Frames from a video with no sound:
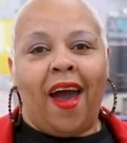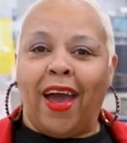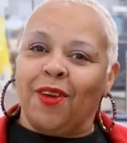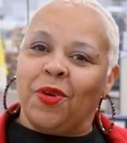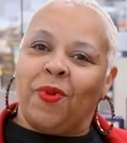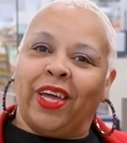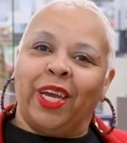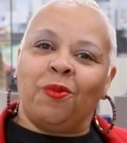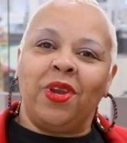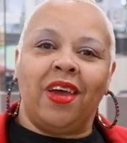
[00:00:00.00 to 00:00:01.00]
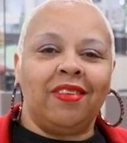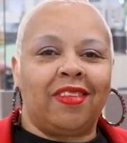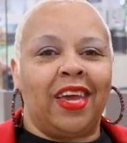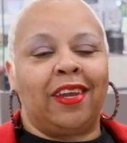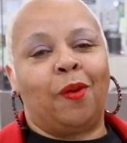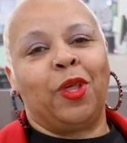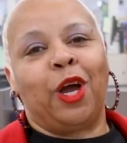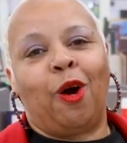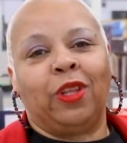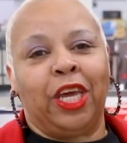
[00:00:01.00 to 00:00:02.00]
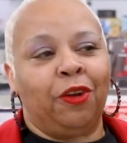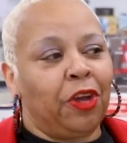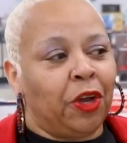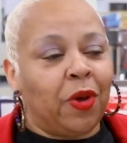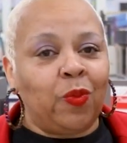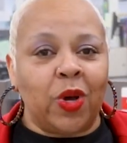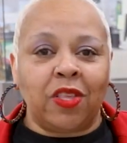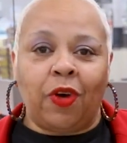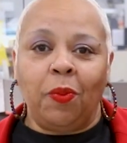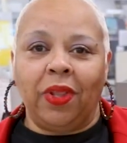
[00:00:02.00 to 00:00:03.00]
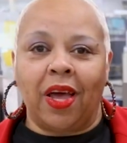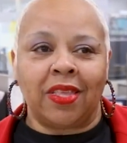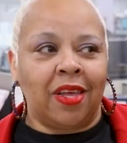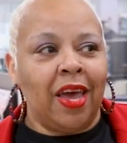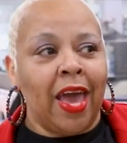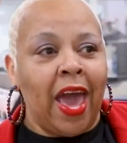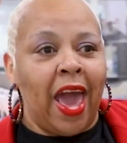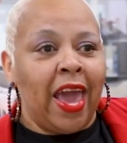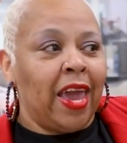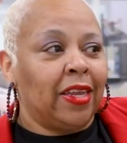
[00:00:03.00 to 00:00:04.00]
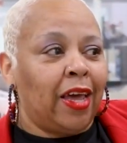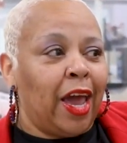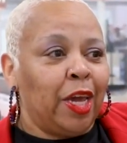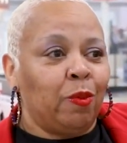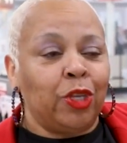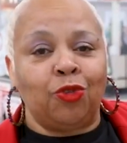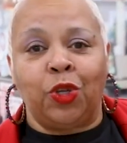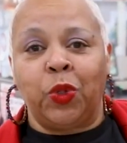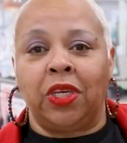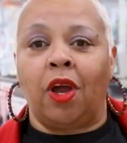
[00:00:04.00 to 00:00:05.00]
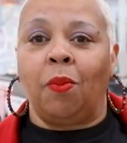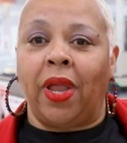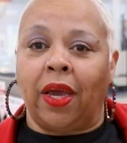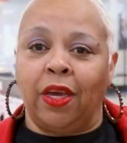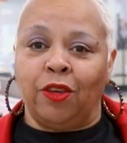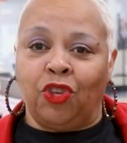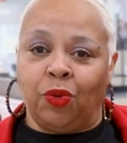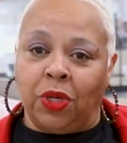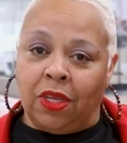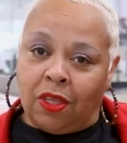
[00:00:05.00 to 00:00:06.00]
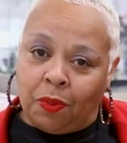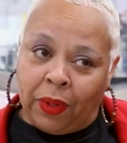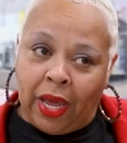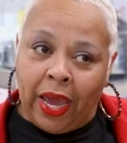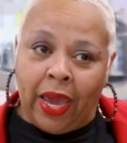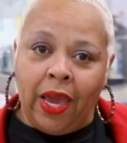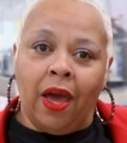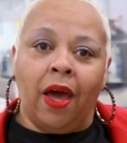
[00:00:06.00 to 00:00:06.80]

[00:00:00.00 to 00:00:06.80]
Hi everybody, I'm Renee and I'm the co-leader here at Westfall Plaza, and I am introducing our Black History display.